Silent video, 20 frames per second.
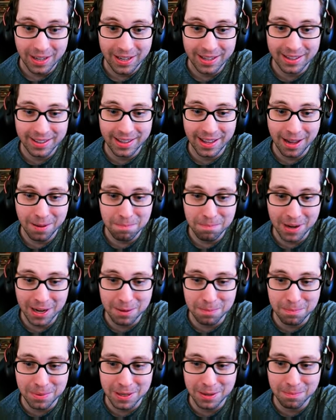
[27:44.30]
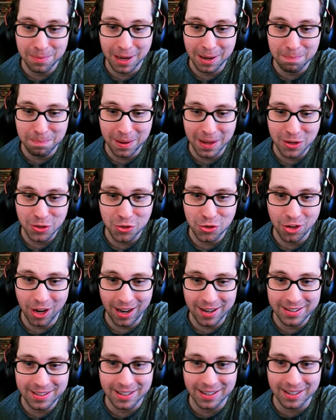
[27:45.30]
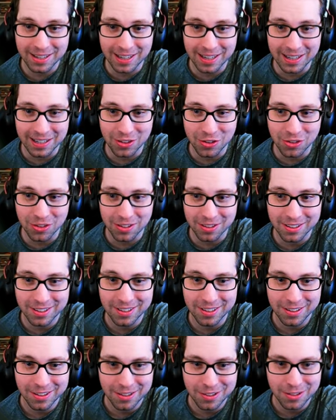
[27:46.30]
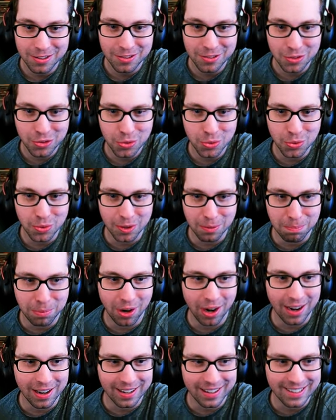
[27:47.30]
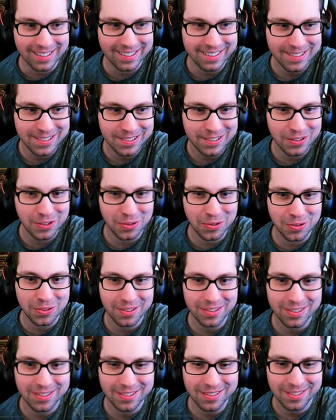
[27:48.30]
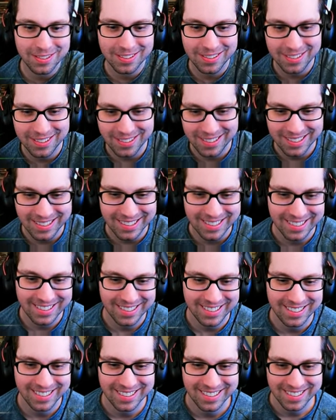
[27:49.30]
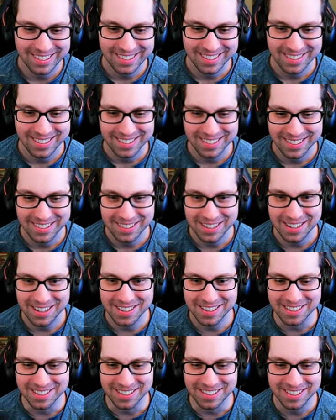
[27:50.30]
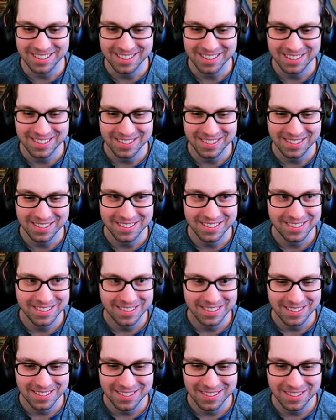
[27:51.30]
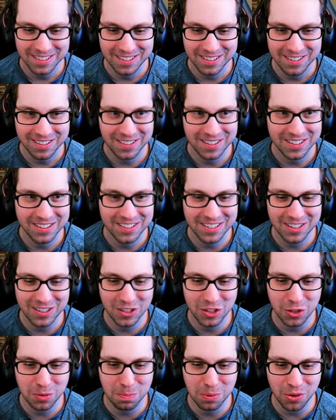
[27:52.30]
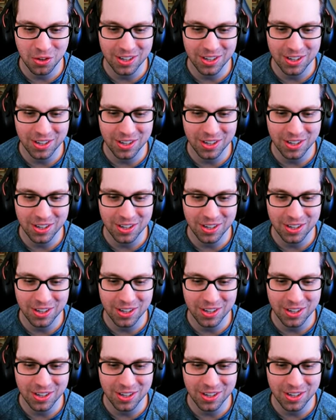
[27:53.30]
and that might be my best shot dedication to uh, Brian. So nice approach, good stuff. Hey, this one. Let, us send this birdie.